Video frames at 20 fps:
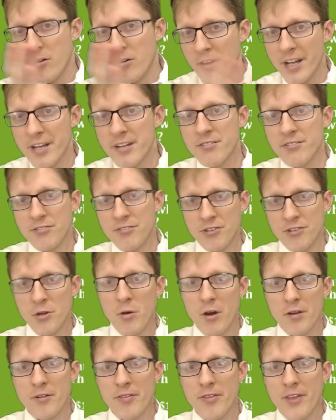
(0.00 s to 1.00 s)
earning
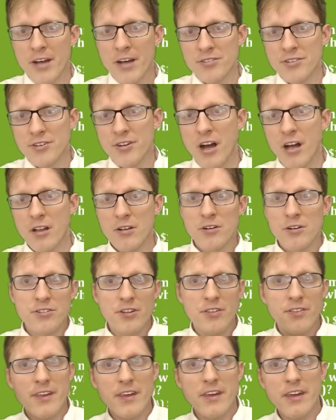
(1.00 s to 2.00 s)
$200,000
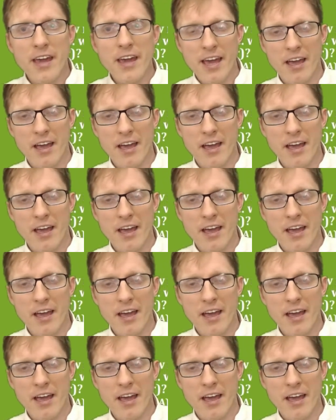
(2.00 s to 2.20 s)
and the